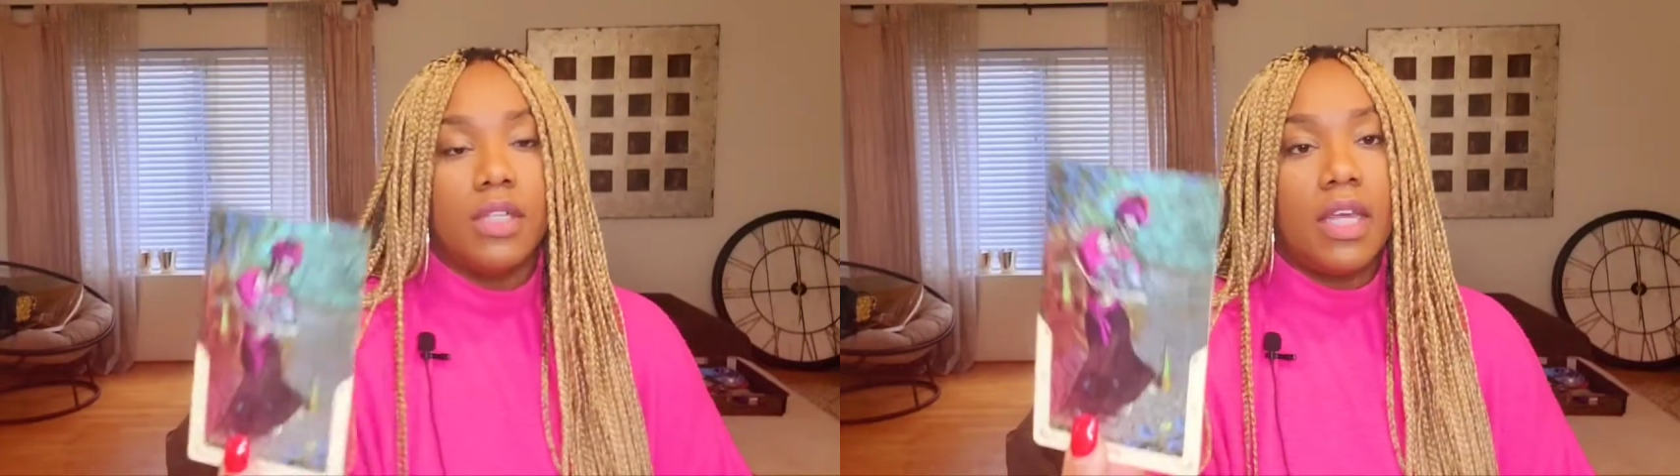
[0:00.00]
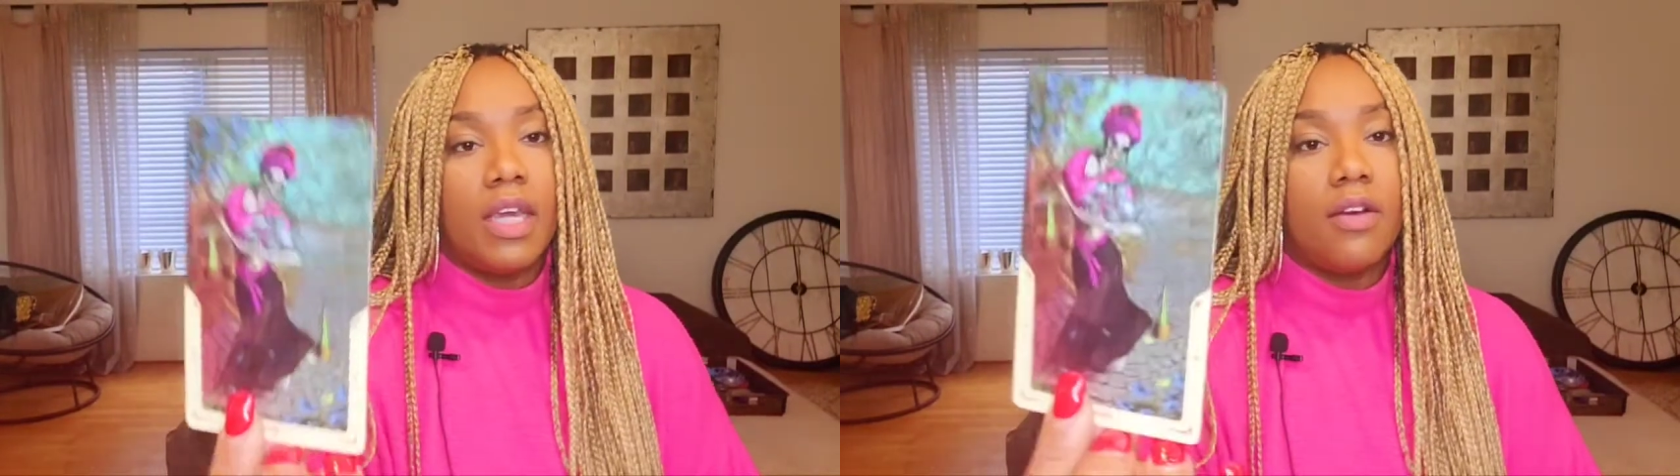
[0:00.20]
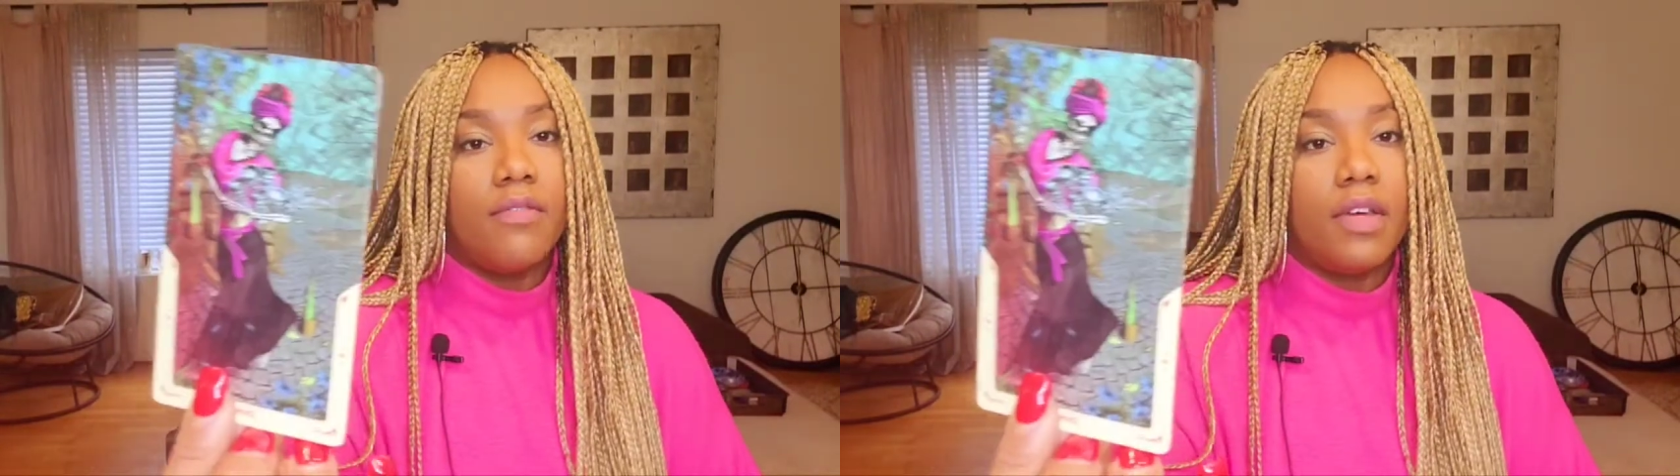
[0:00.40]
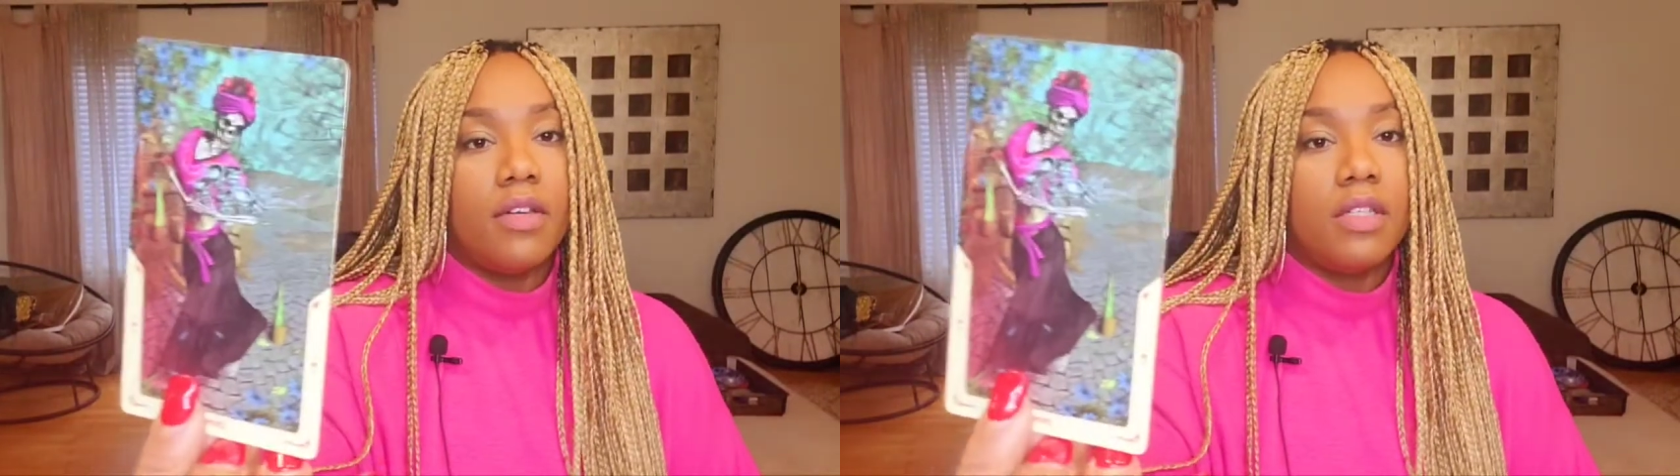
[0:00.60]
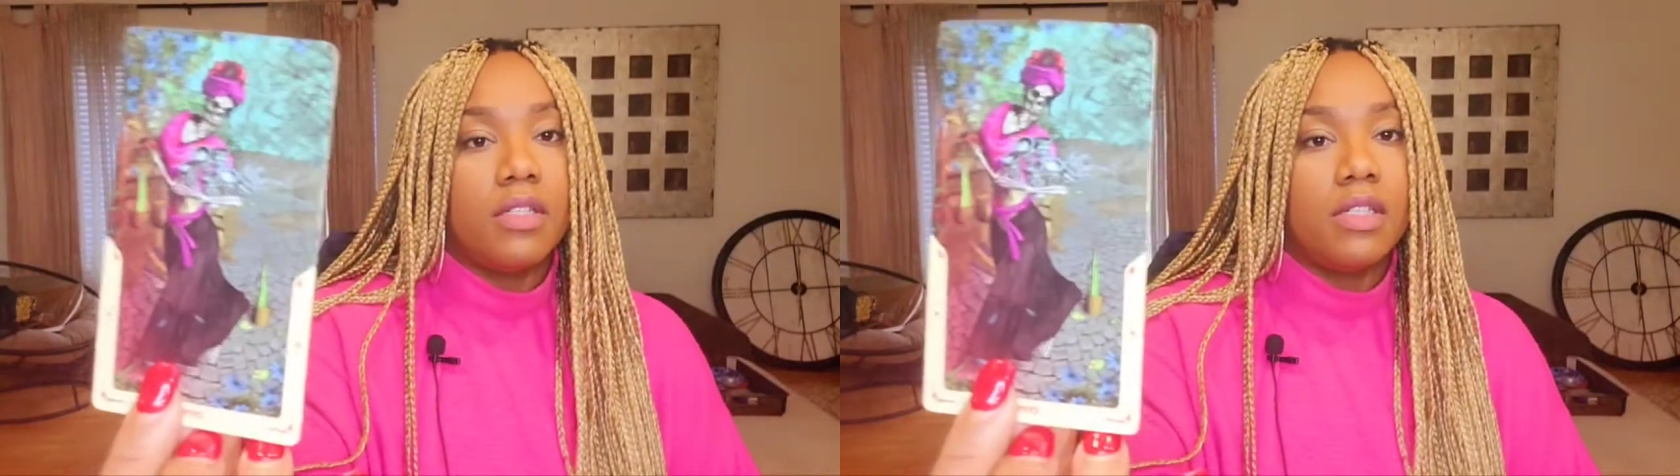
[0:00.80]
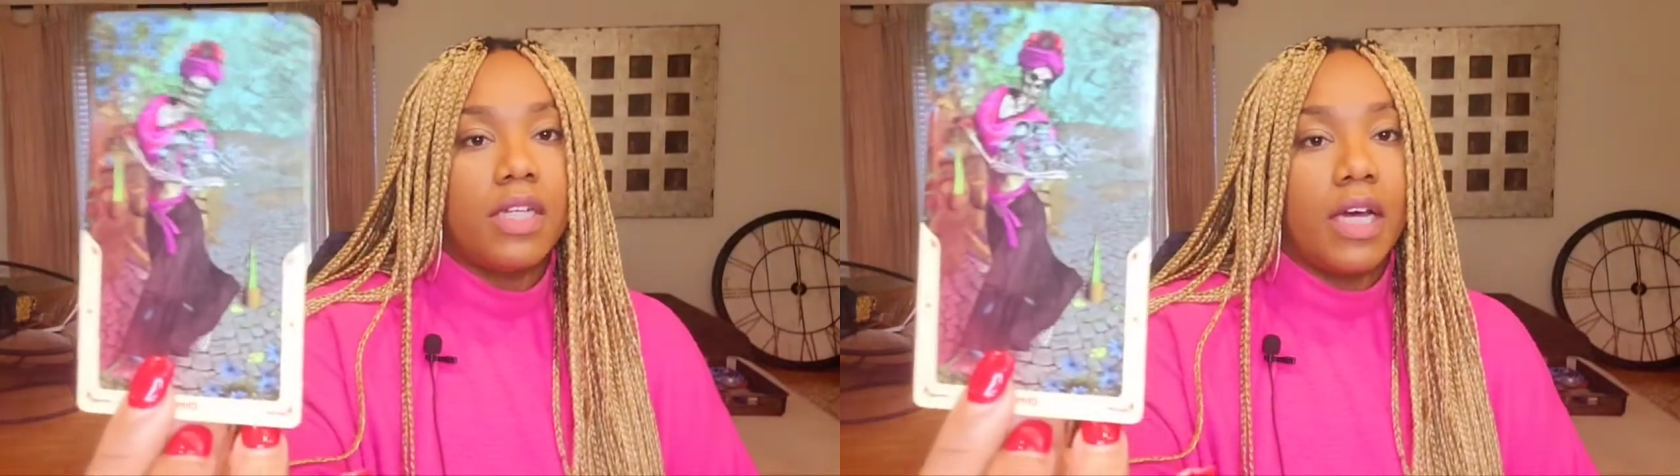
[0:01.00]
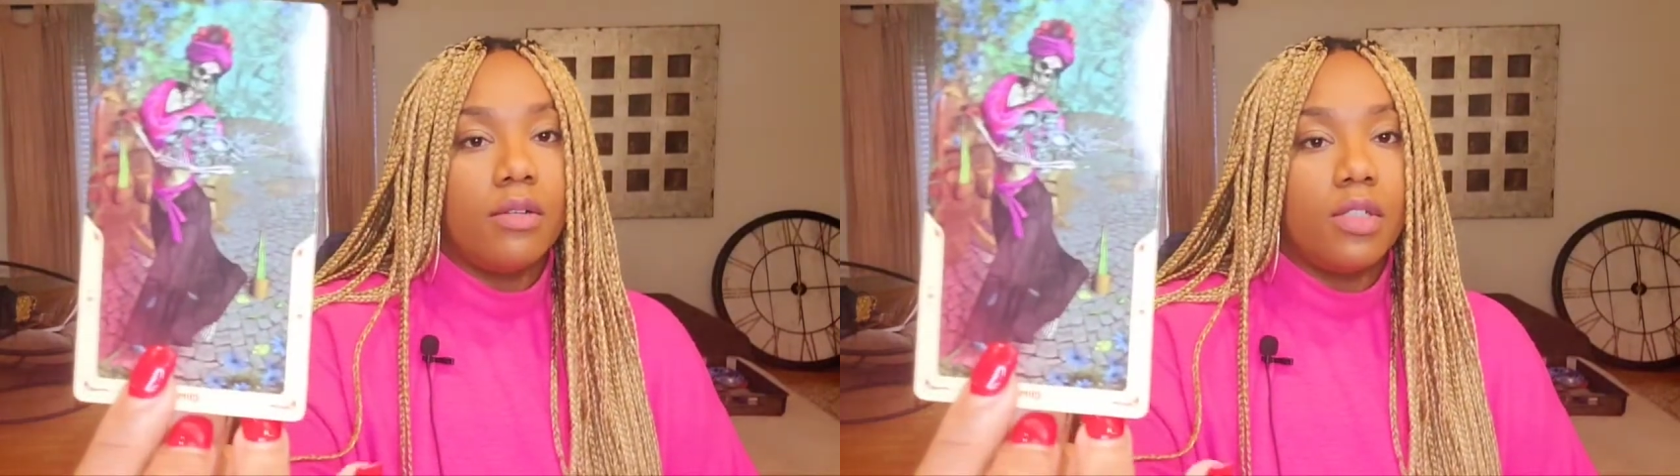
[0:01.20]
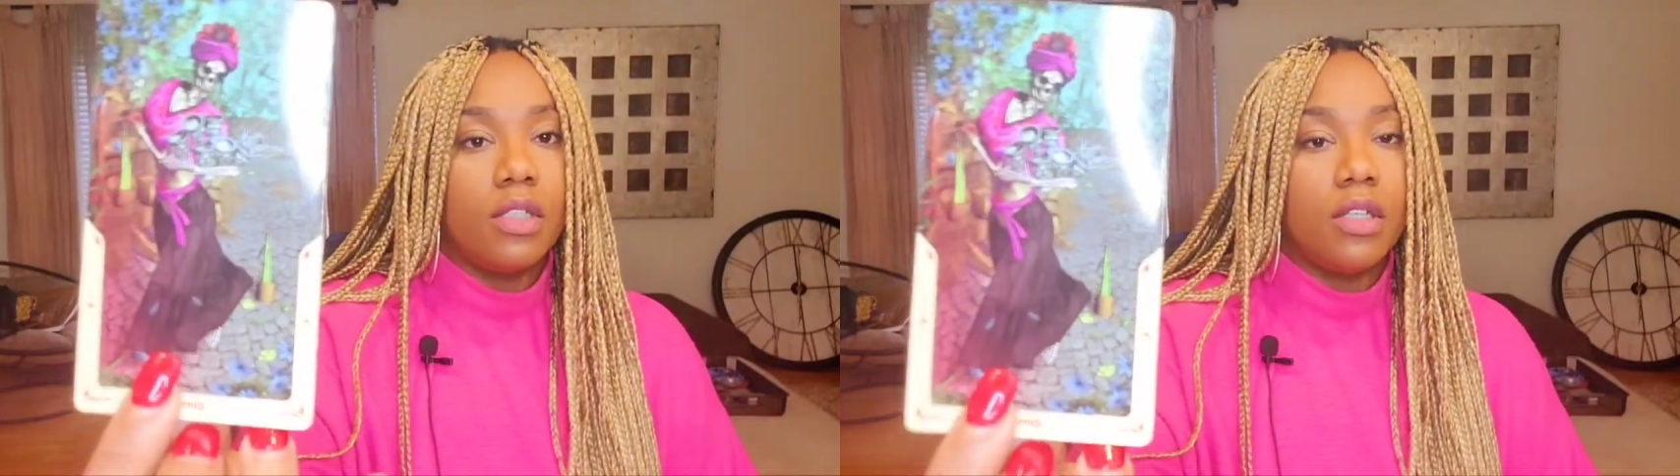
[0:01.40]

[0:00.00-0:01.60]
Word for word: they are very nostalgic.